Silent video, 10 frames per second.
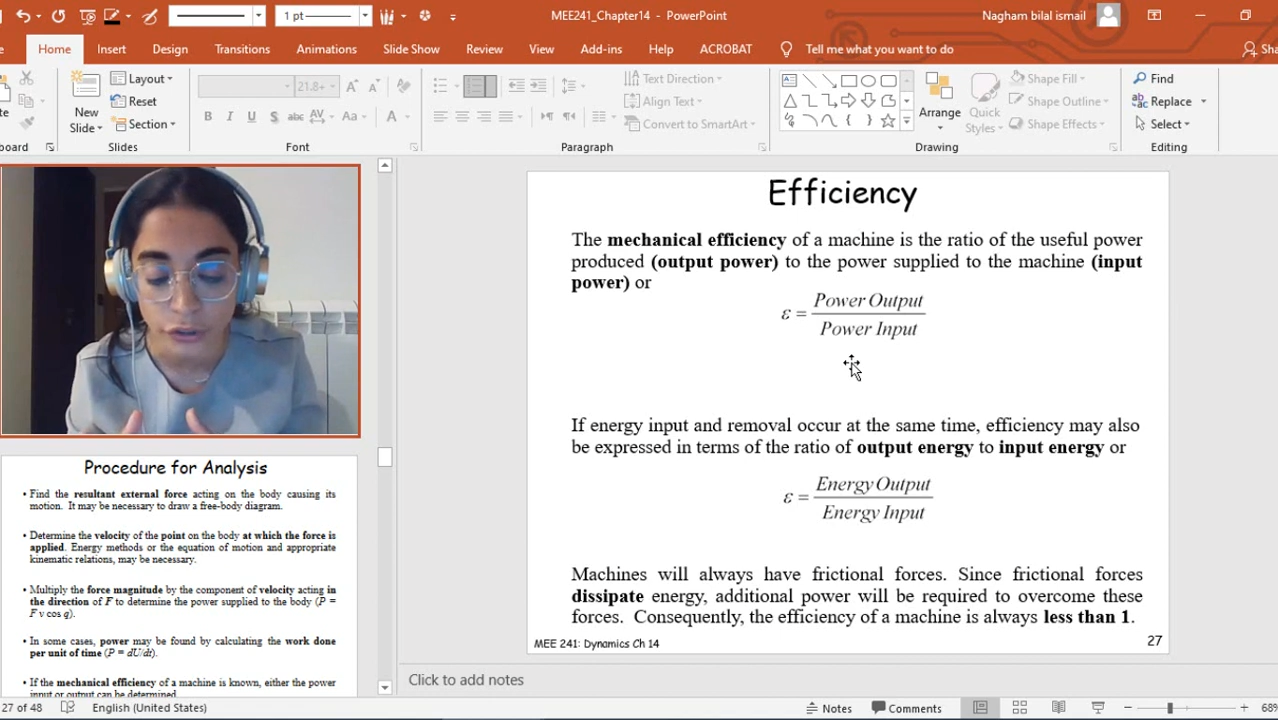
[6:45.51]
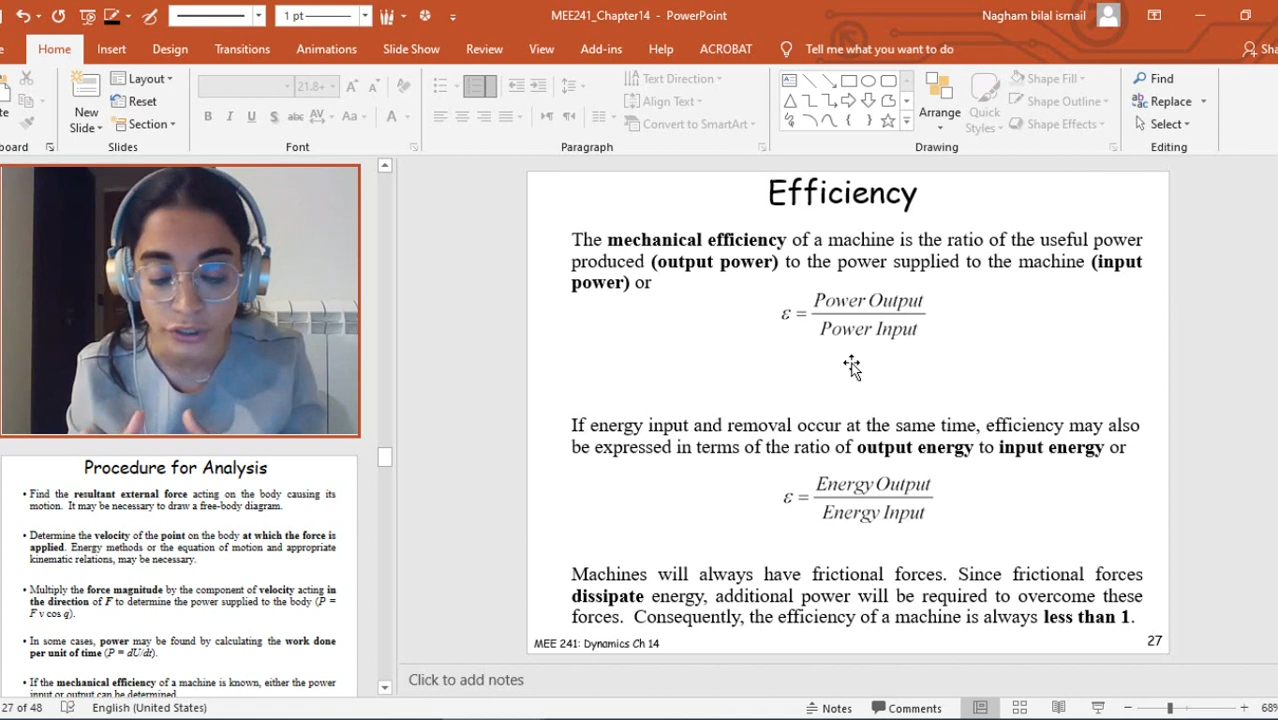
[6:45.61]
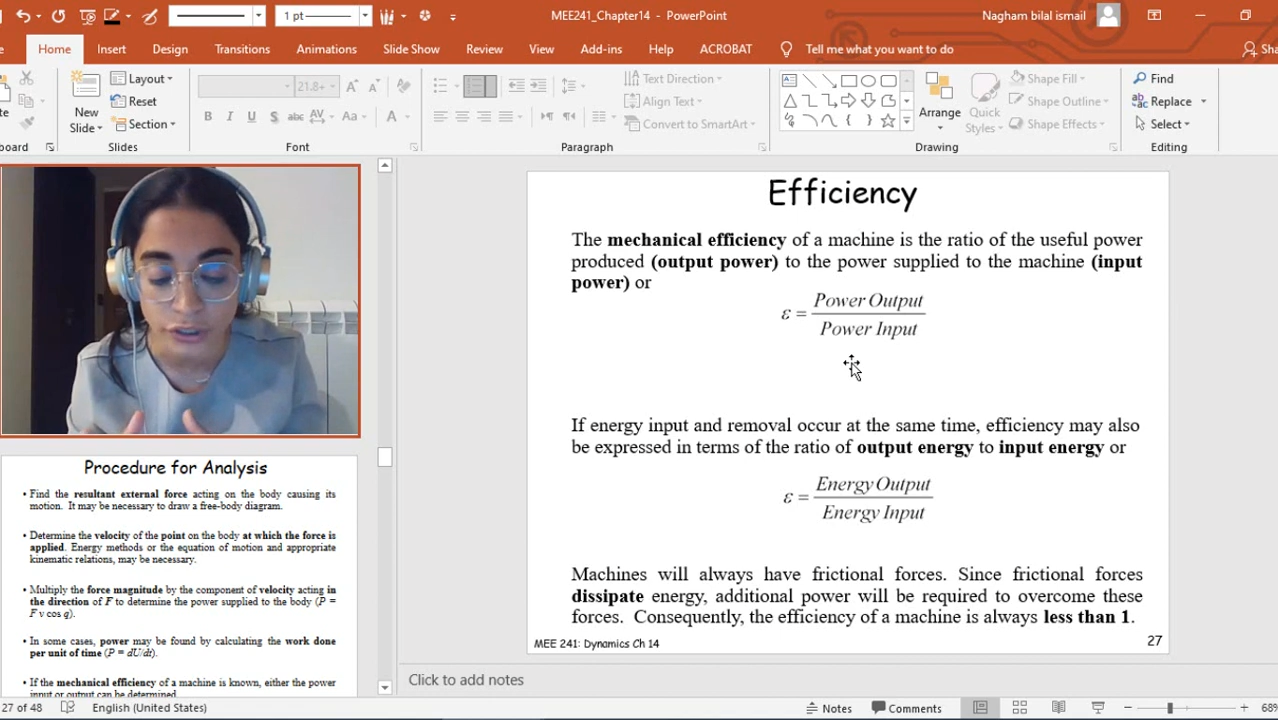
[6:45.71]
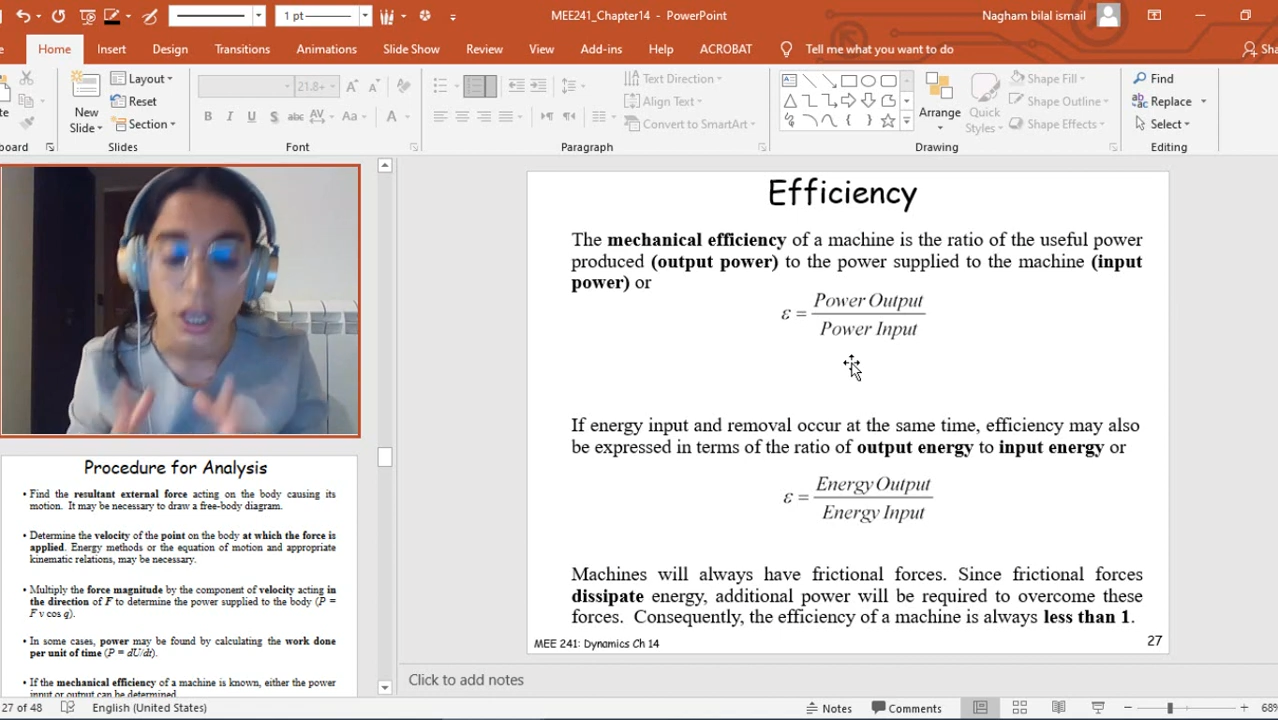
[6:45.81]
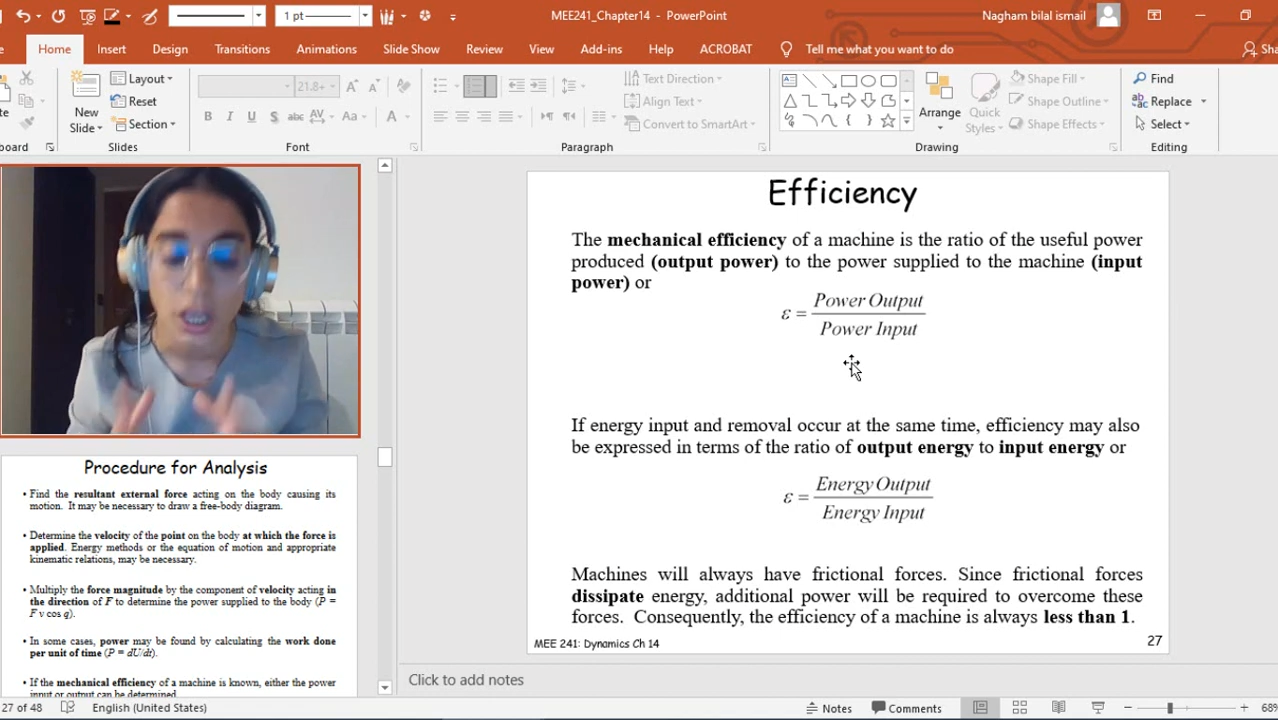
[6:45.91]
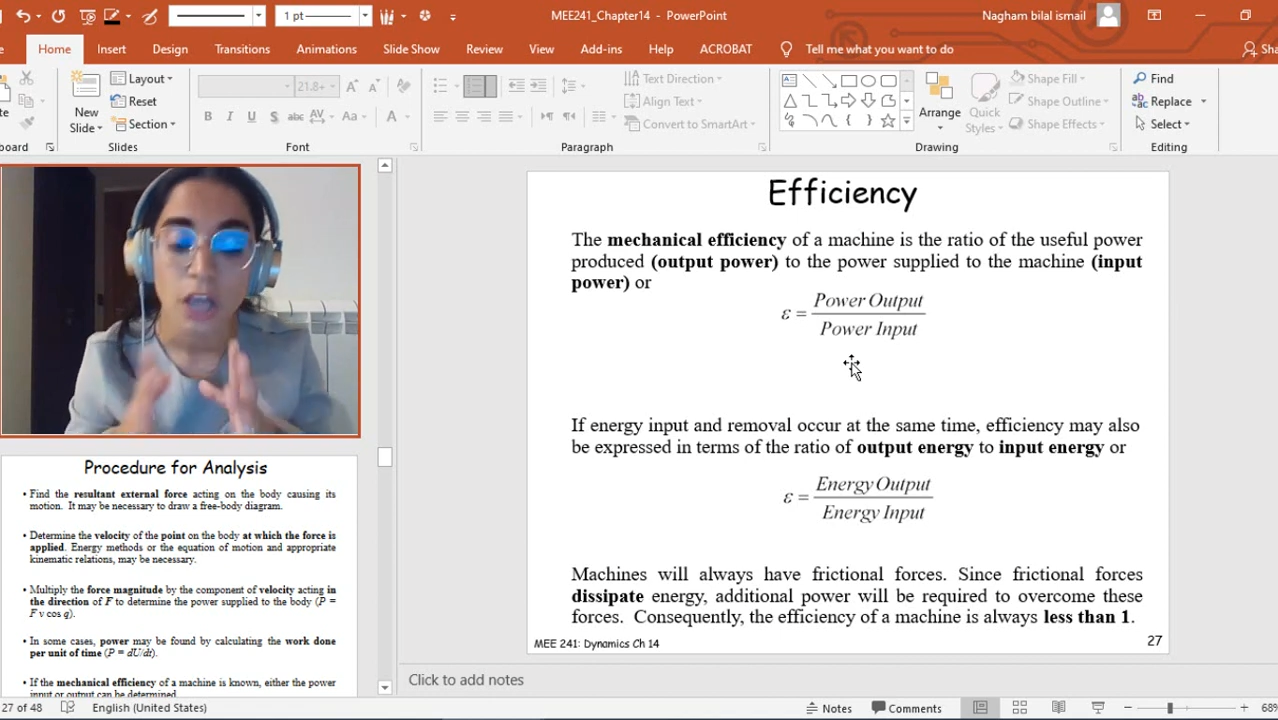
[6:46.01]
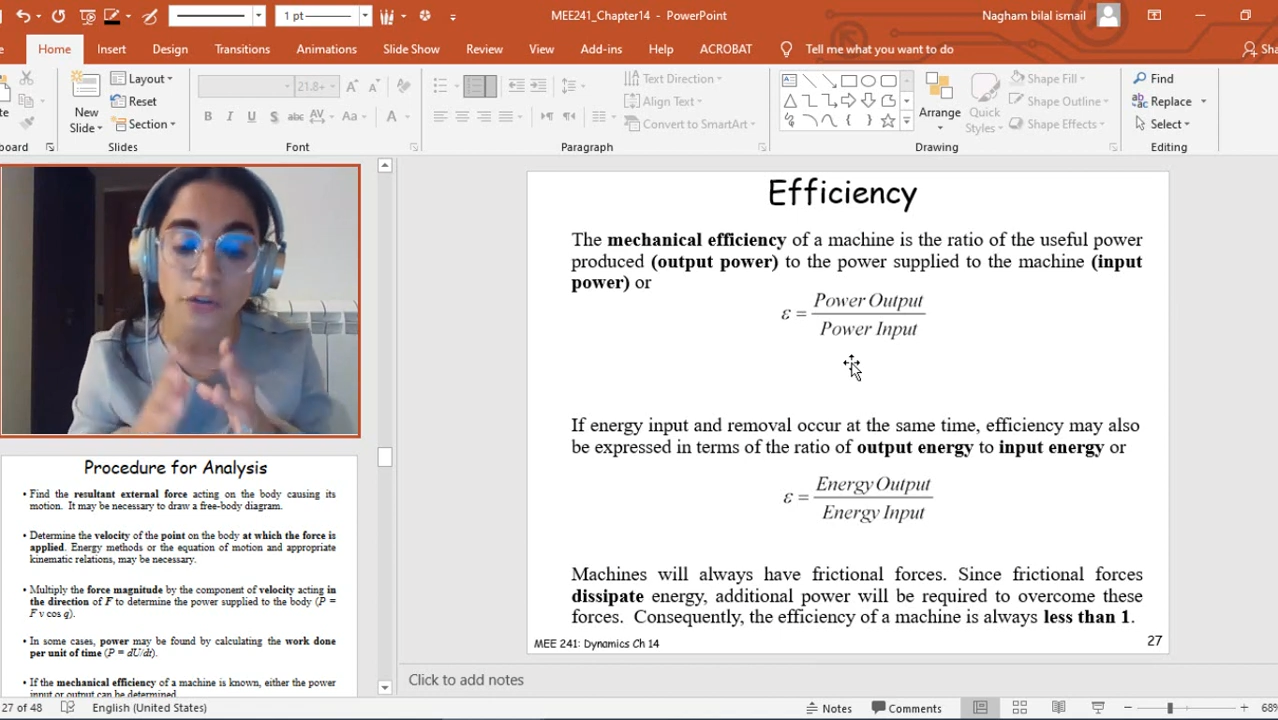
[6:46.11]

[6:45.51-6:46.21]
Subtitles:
forces.